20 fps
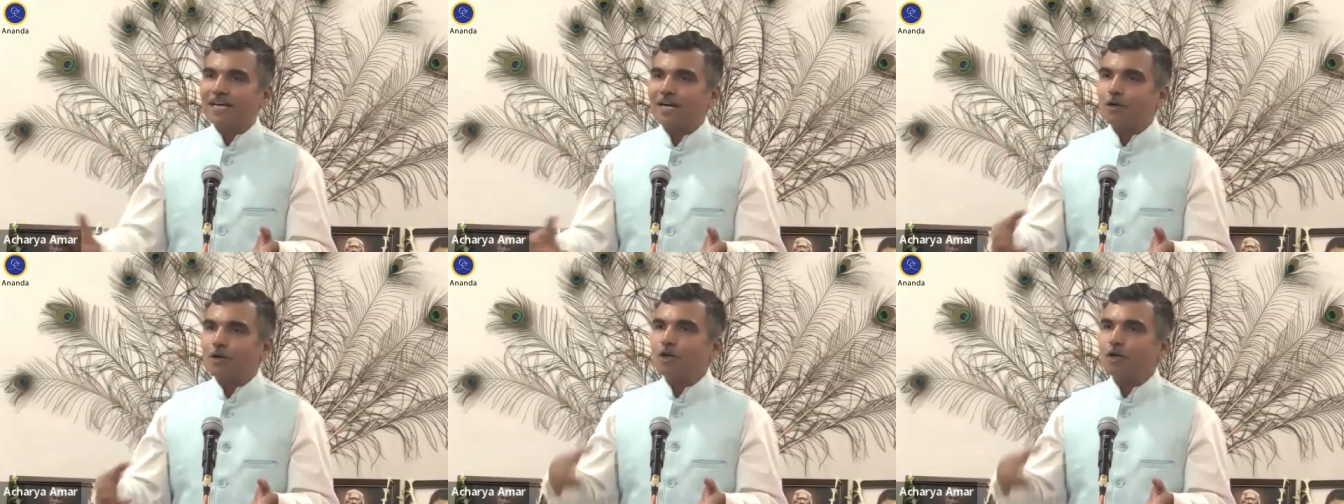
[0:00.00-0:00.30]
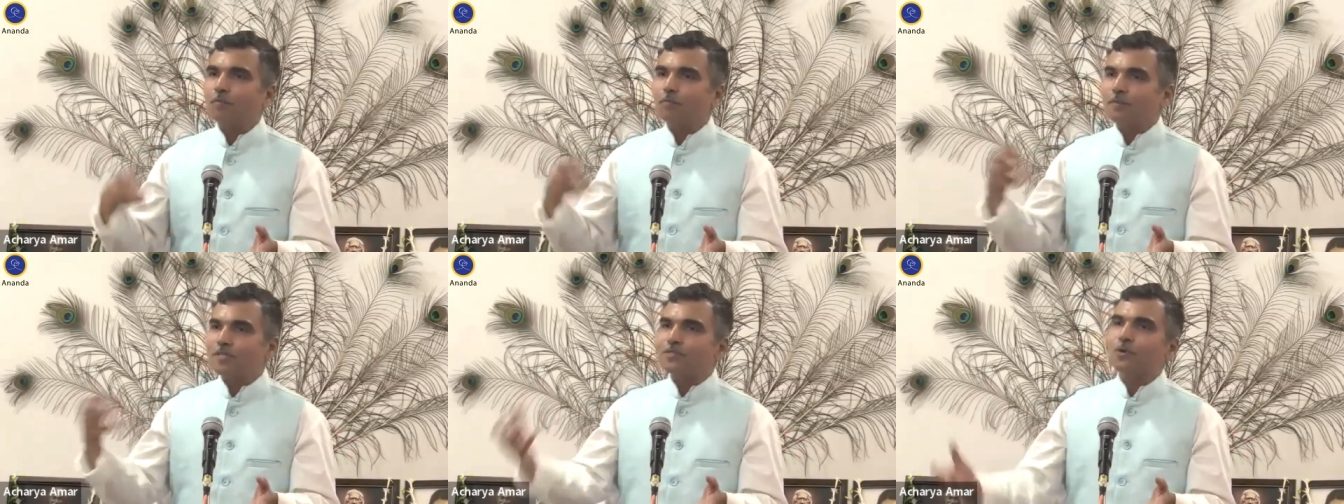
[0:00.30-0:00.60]
are
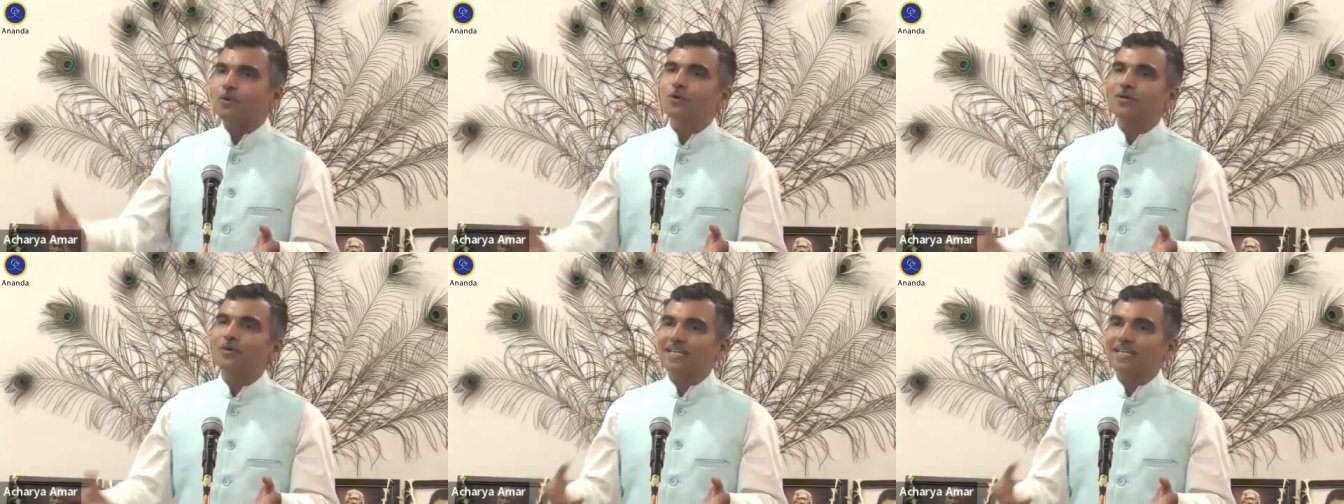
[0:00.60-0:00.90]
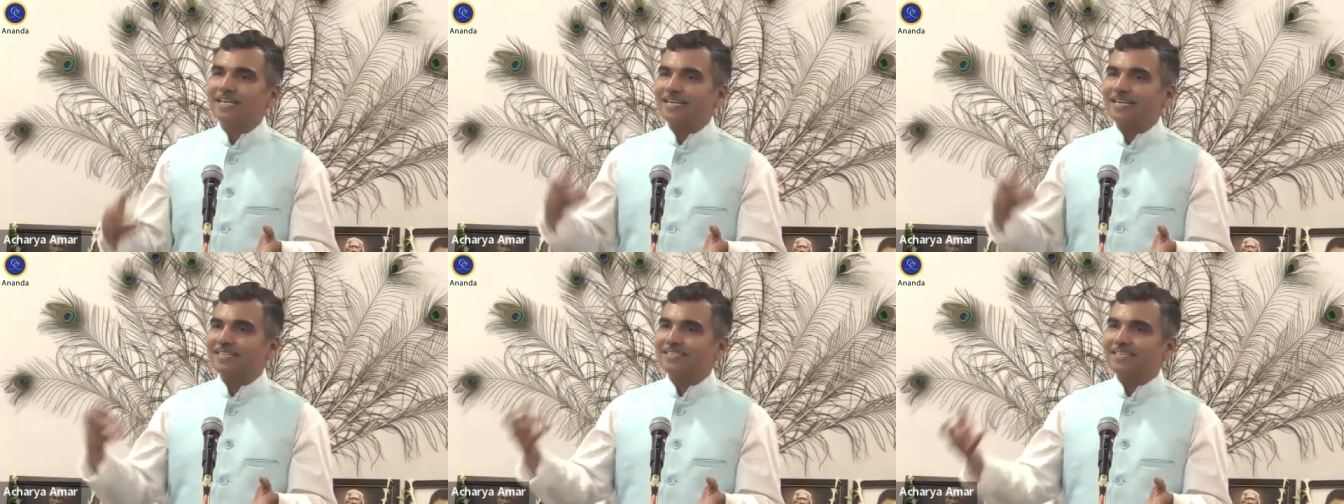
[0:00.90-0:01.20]
not
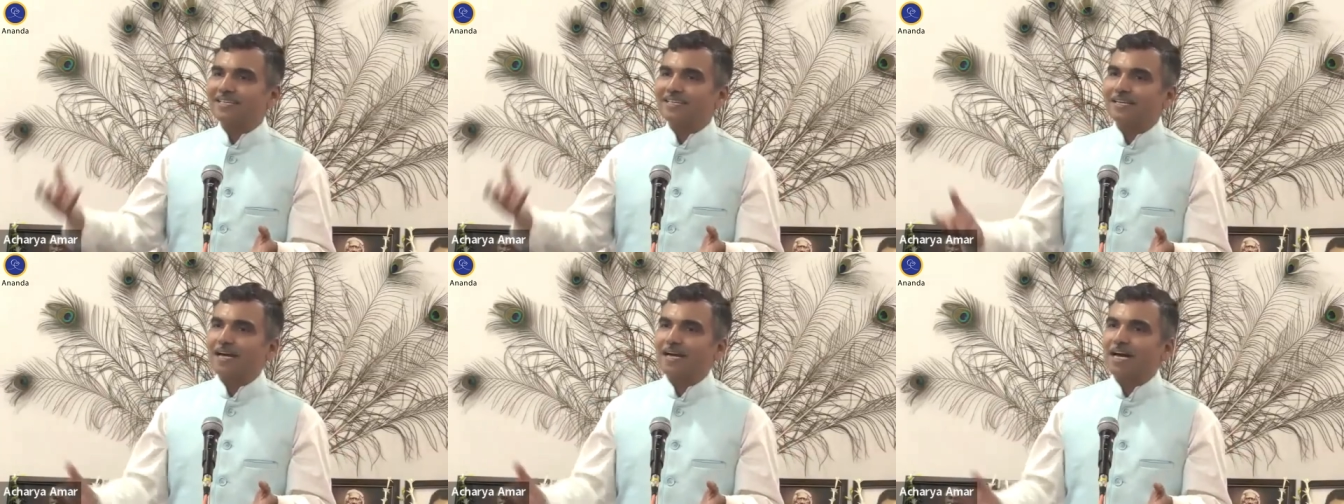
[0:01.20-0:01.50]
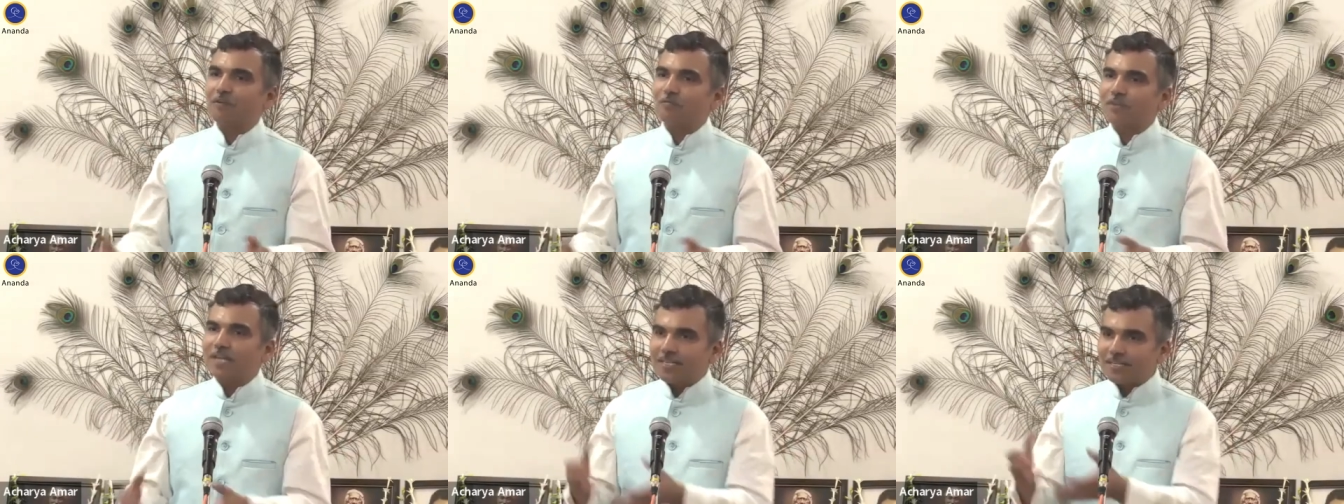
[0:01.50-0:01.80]
misquoting anything.
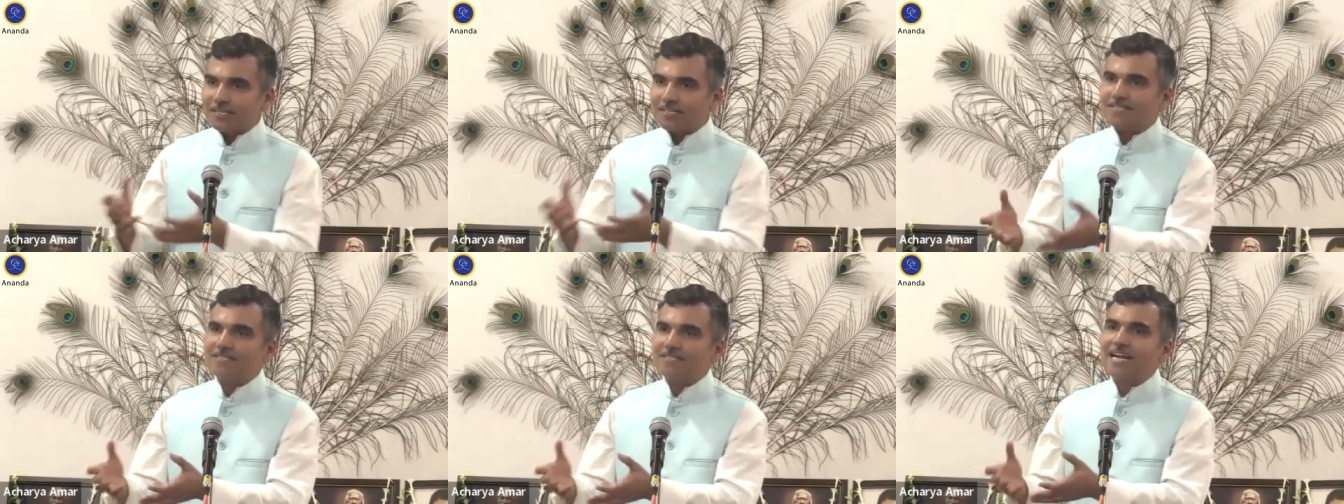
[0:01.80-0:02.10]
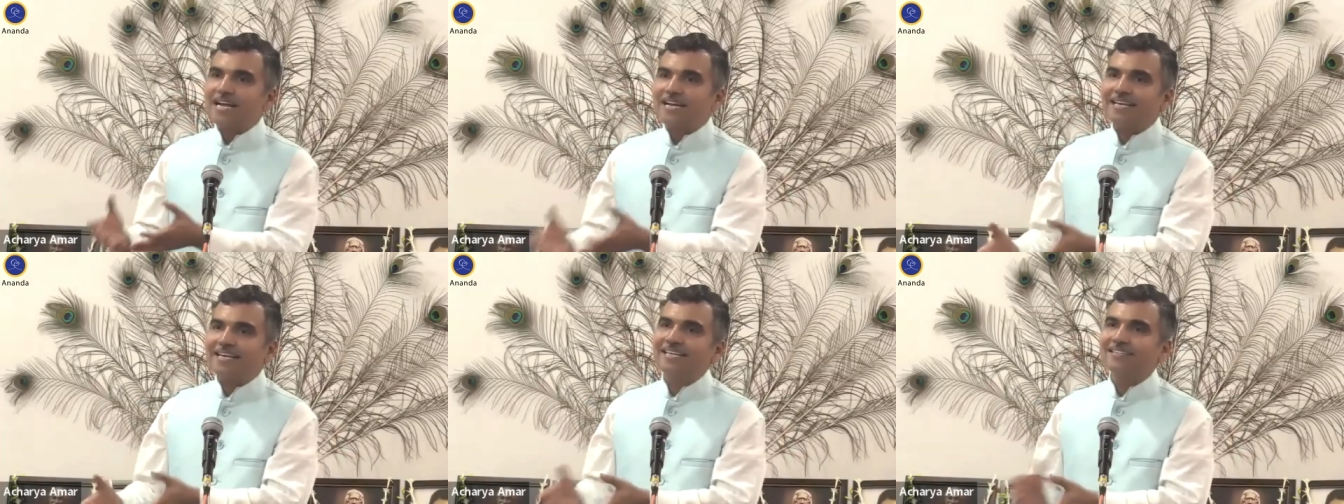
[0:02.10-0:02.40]
Are we
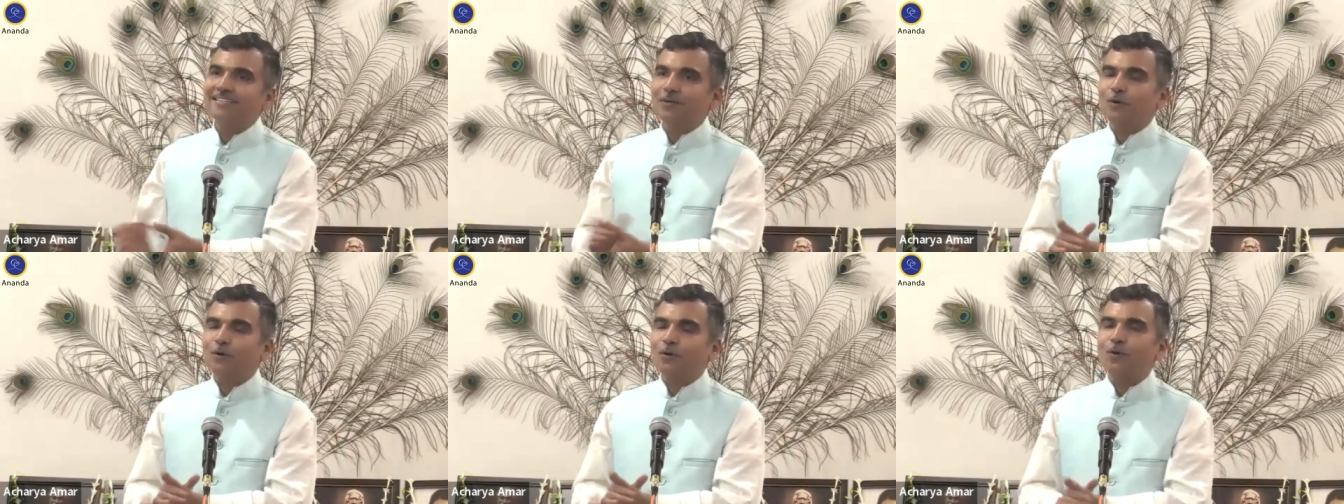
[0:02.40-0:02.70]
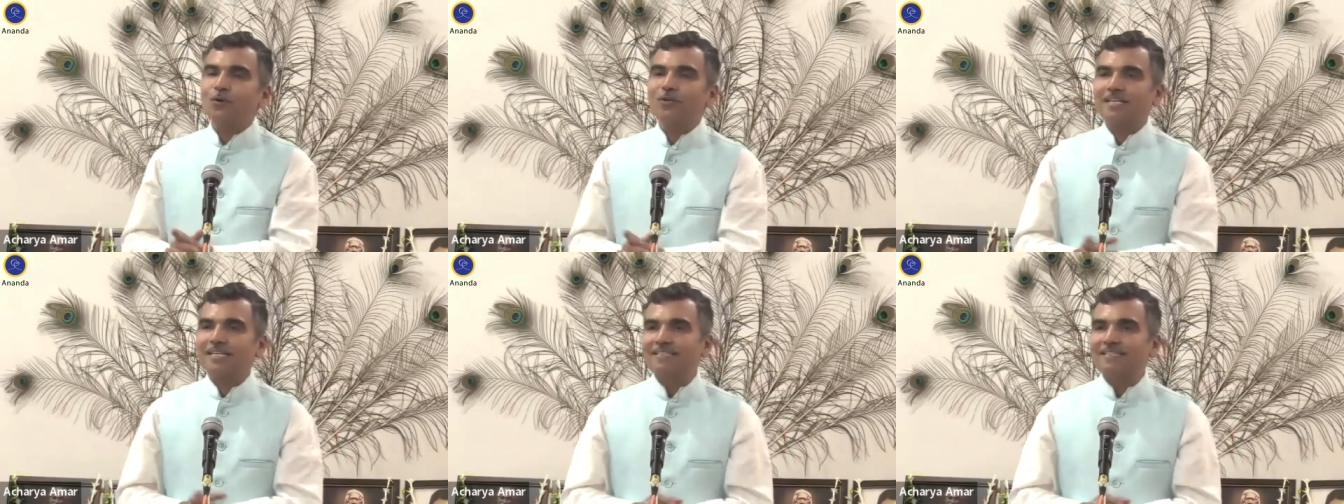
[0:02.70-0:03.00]
understanding the
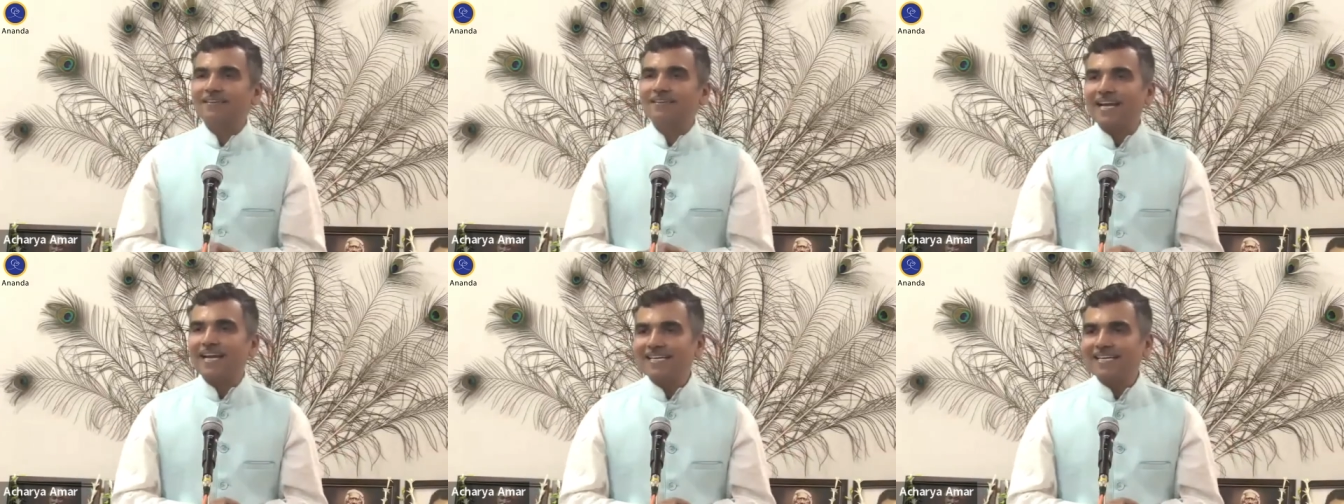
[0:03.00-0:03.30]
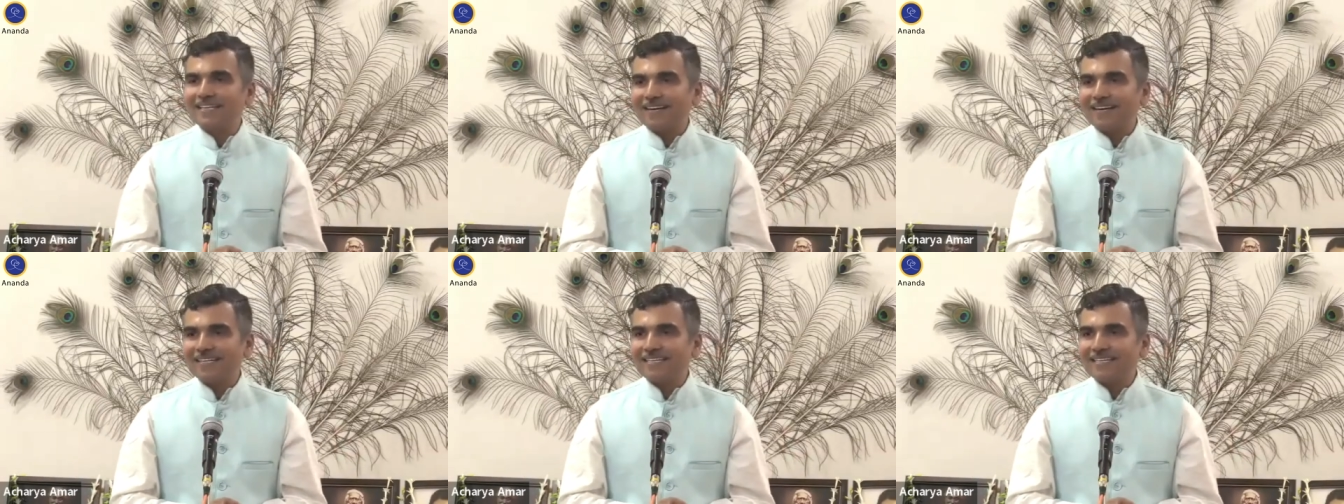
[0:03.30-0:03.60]
quote in the
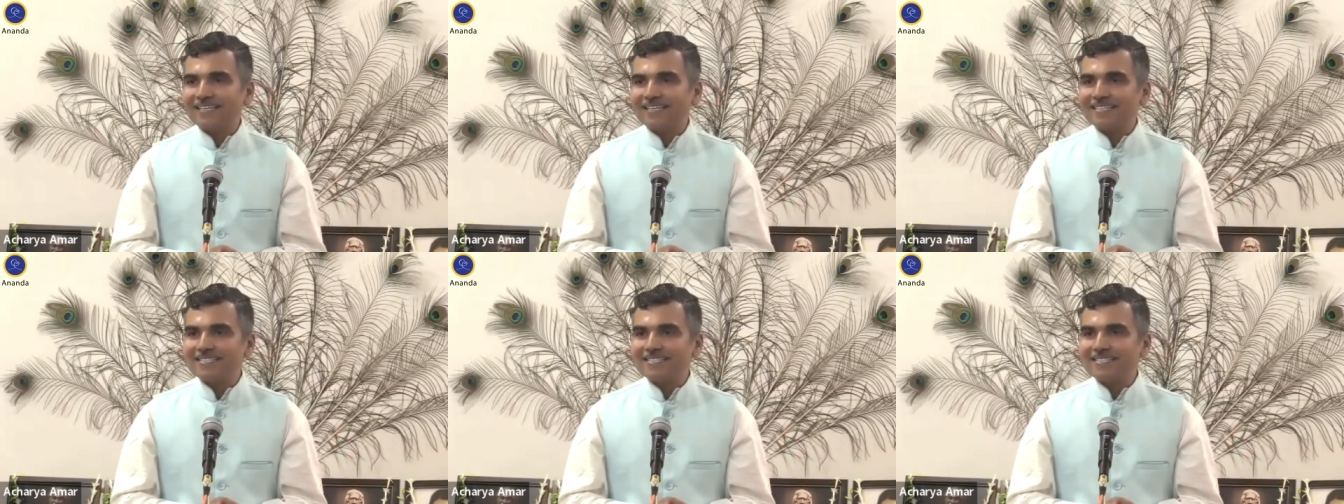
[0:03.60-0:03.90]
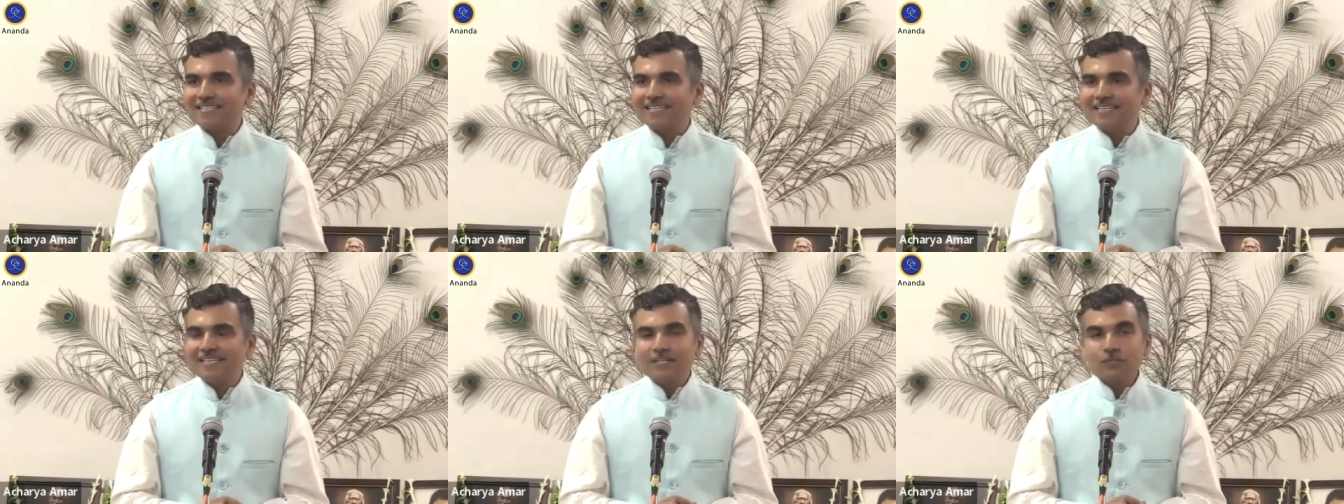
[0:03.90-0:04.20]
right context?